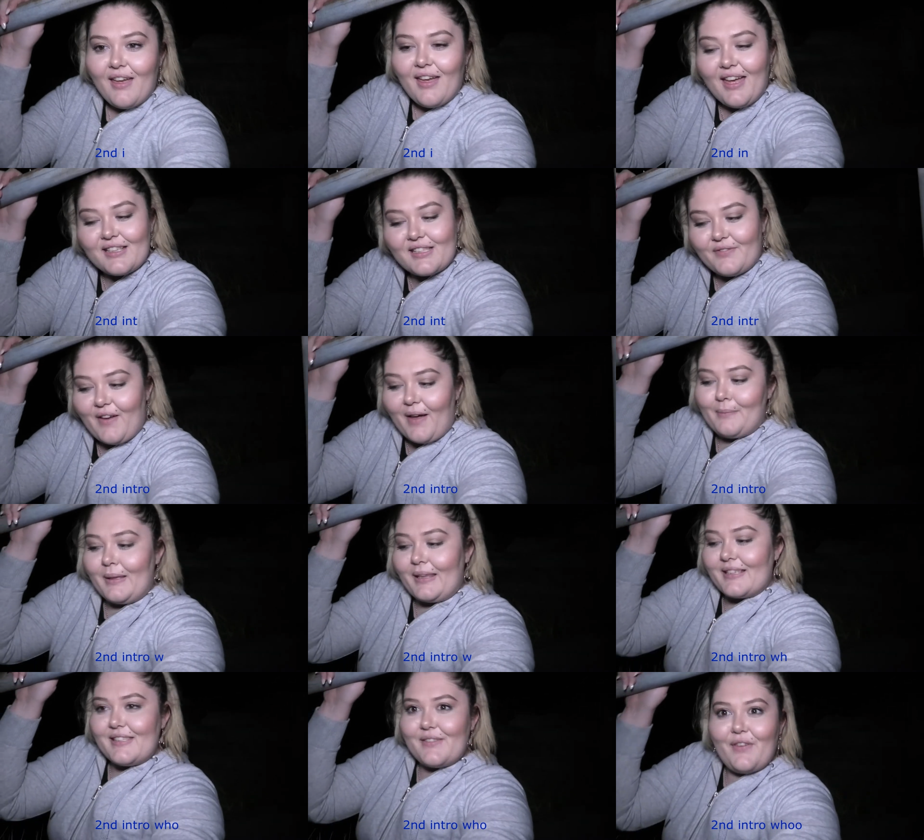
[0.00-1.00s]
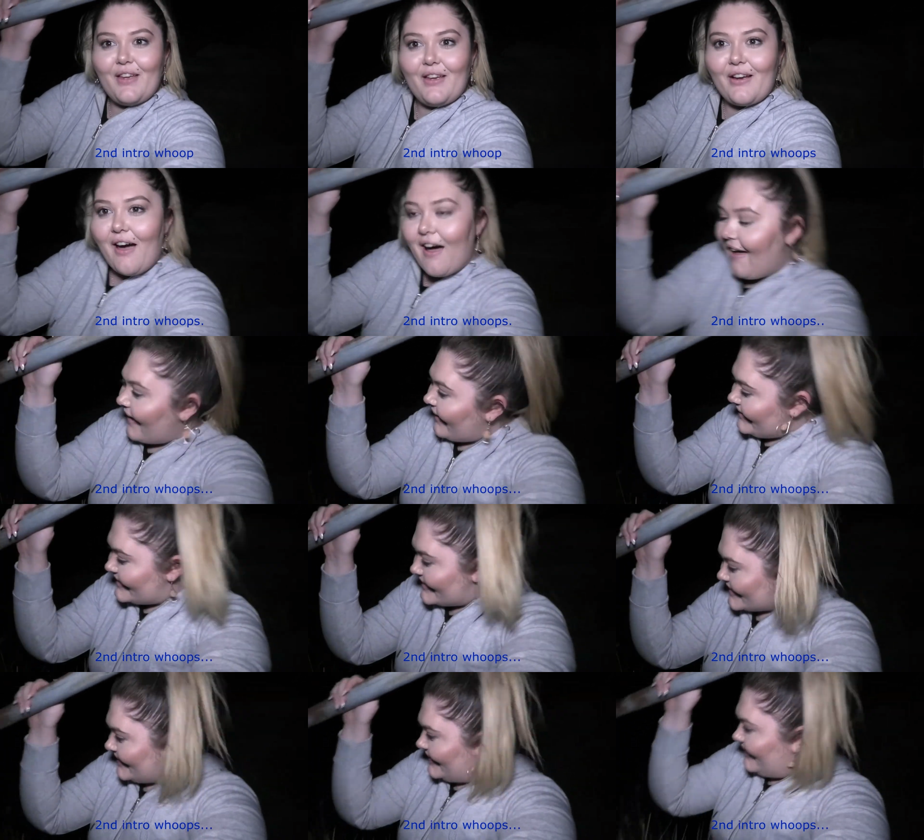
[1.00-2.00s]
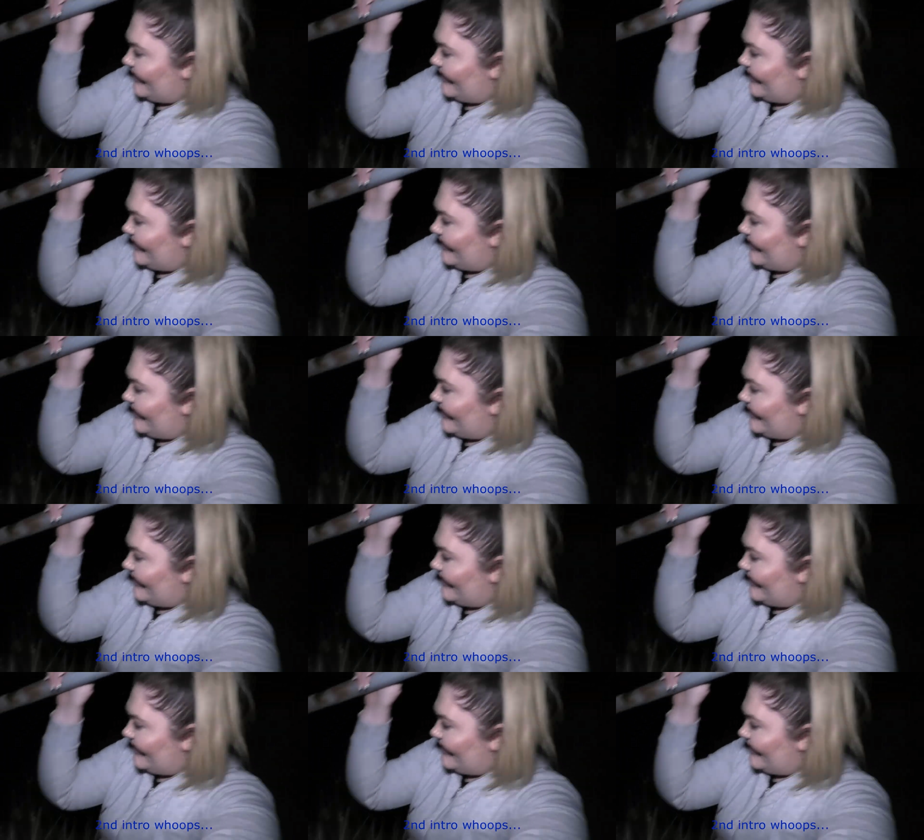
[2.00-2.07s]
it's fabulous for you guys.